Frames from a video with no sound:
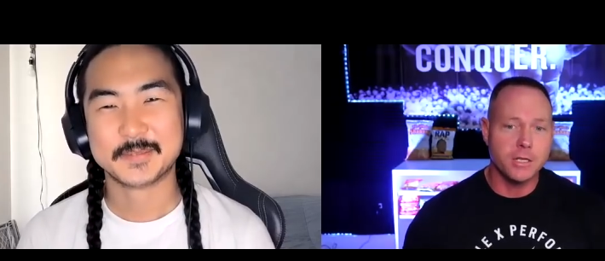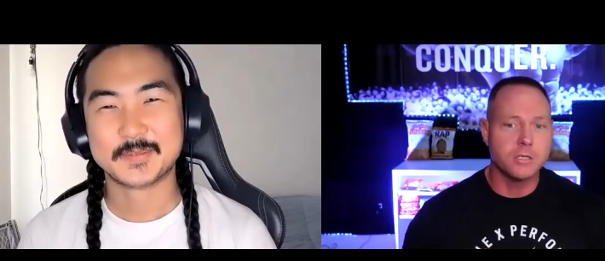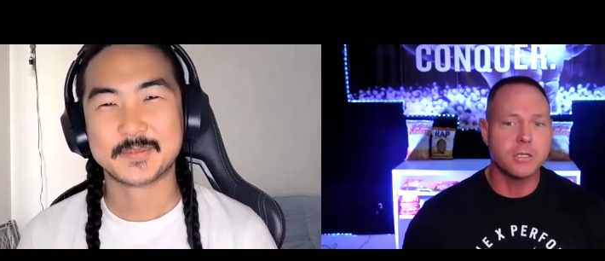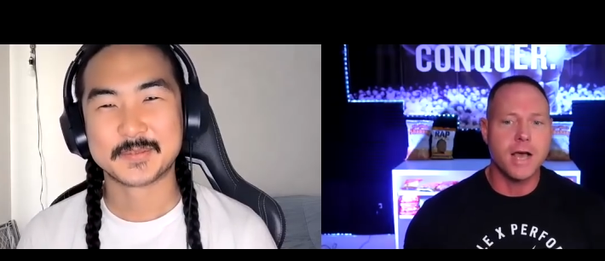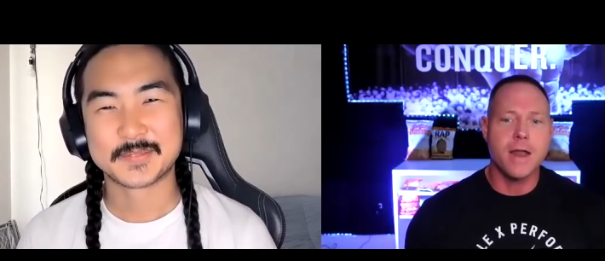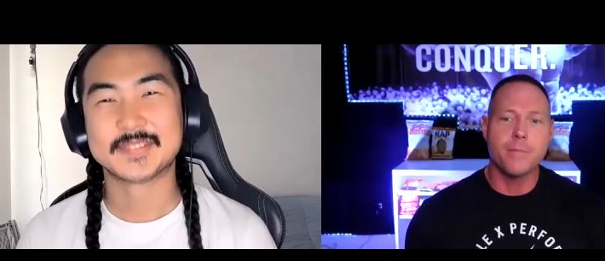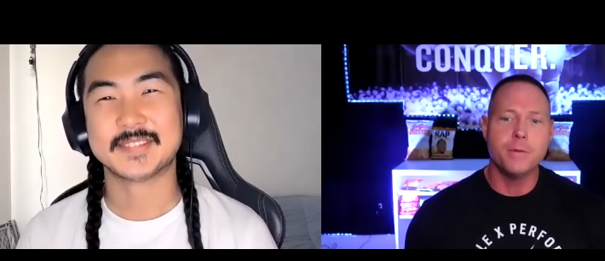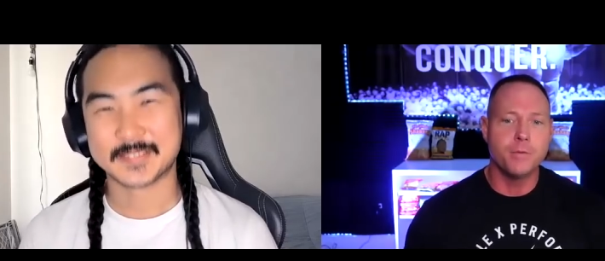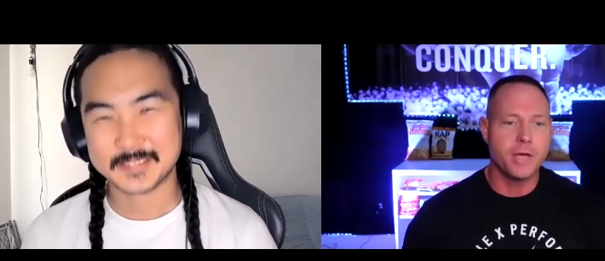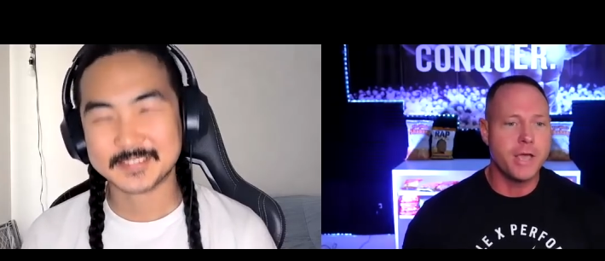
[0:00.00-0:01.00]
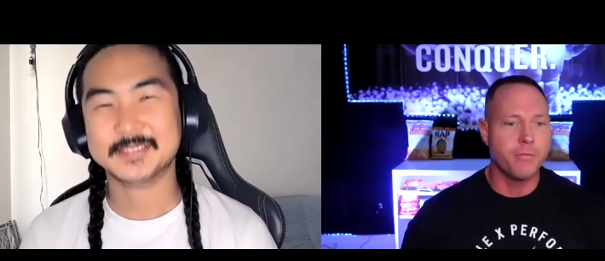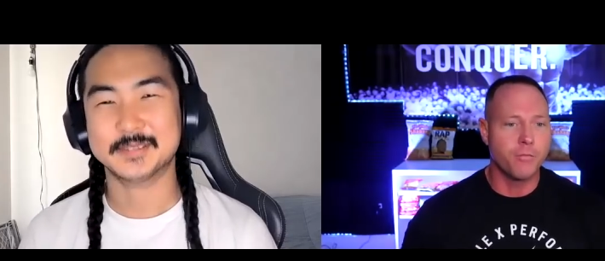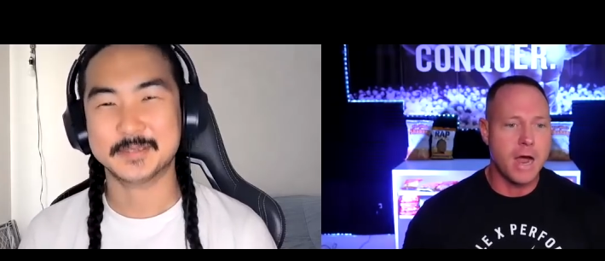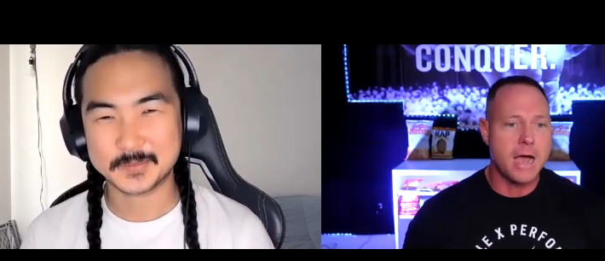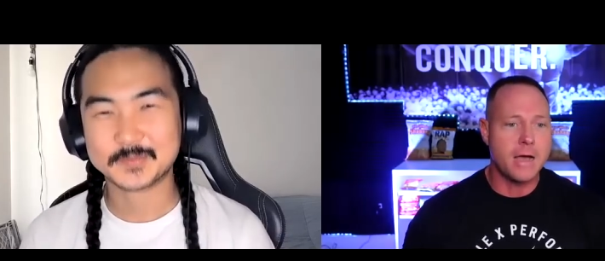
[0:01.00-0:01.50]
Speaker 1: There's a lot of people getting
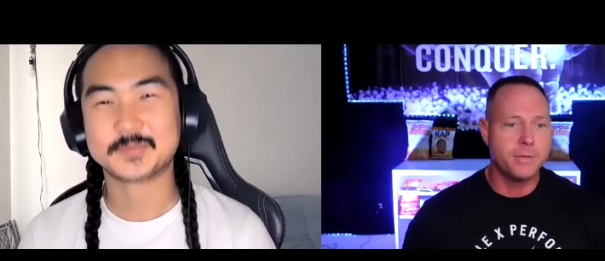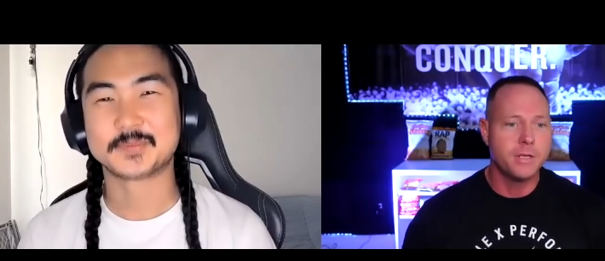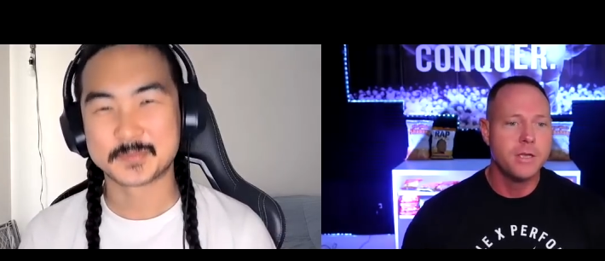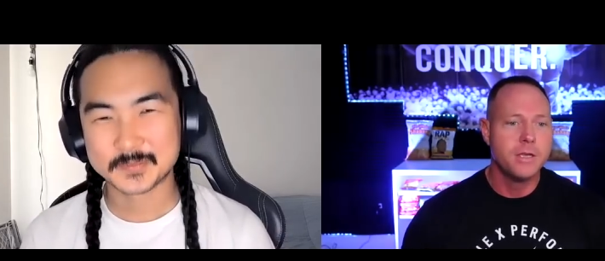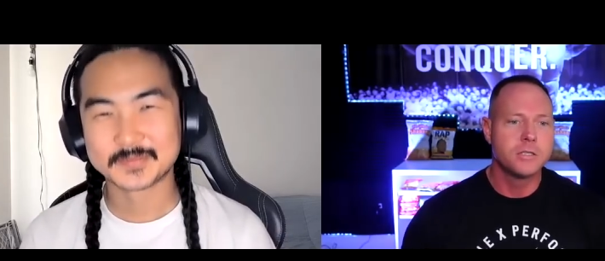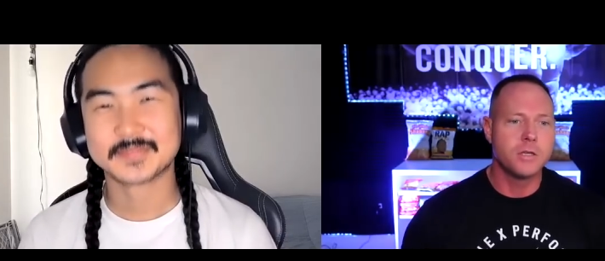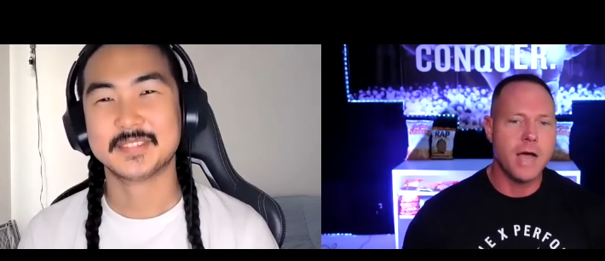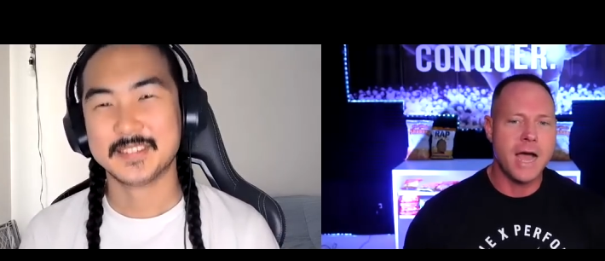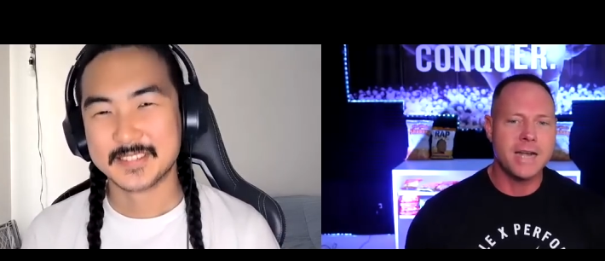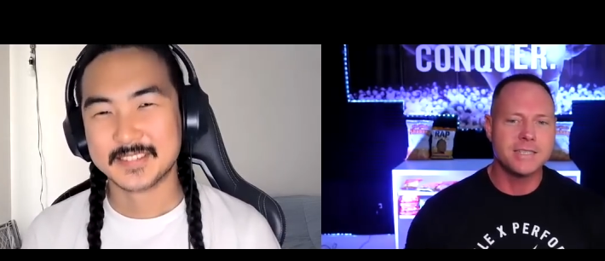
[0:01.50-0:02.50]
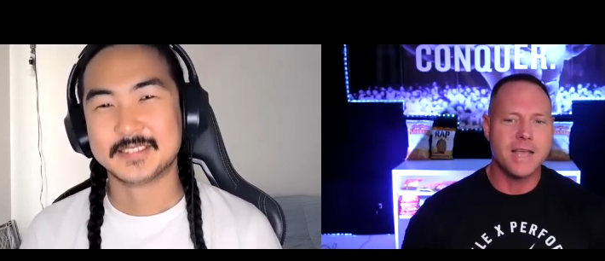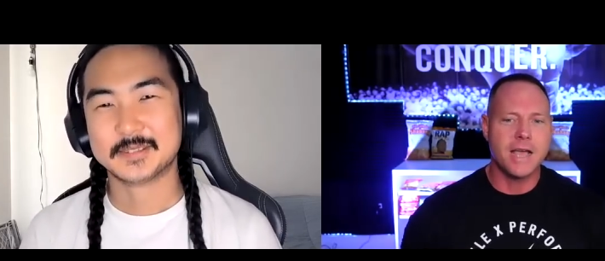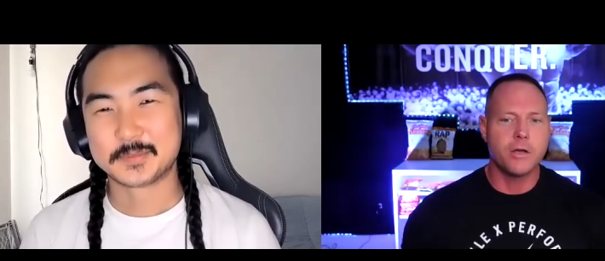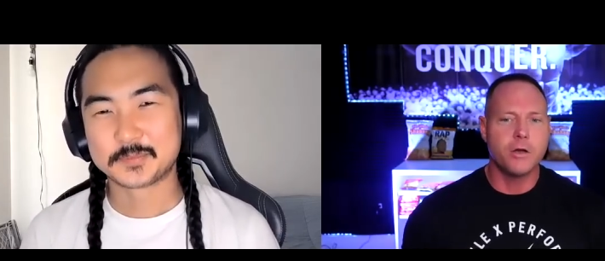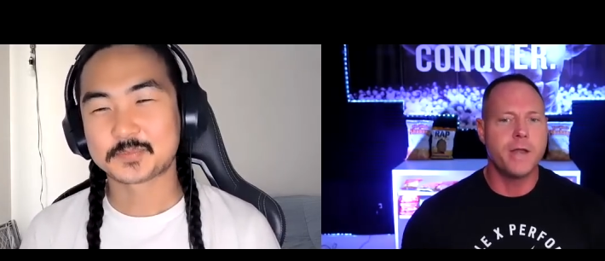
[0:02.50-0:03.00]
robbed. So how does
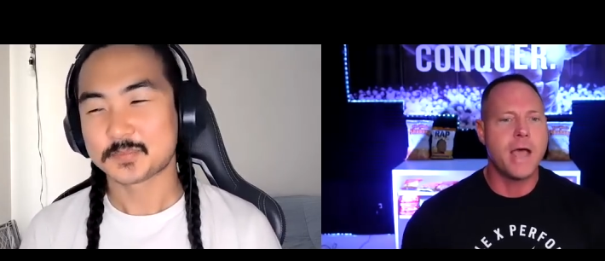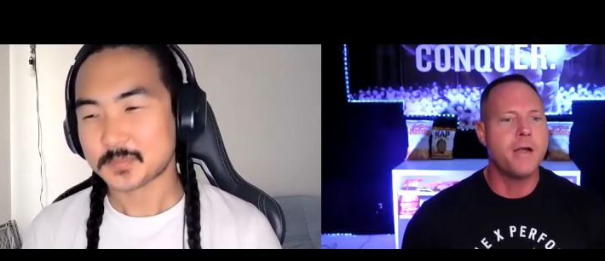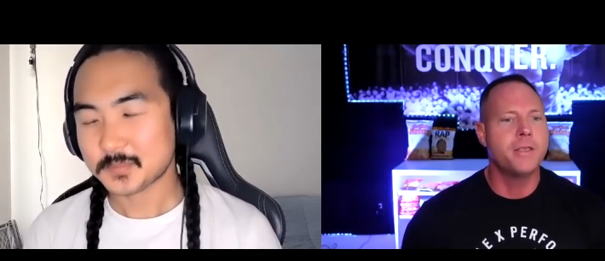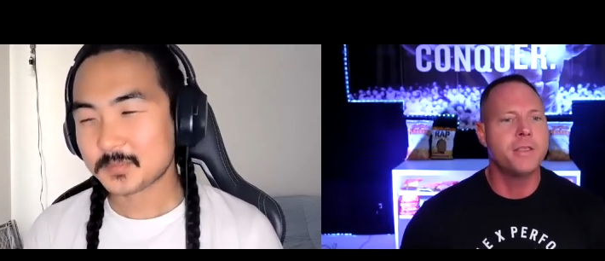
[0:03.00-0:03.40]
that go down in